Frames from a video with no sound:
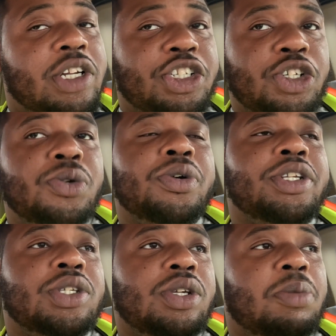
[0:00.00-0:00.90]
chew
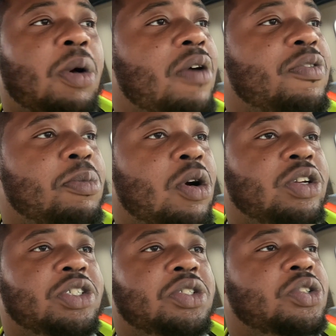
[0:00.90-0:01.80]
into your profit
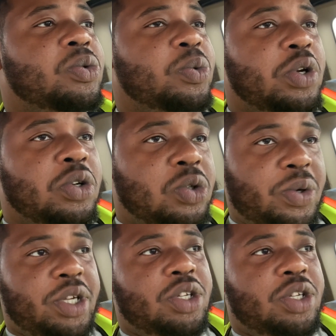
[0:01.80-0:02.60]
margins real quick.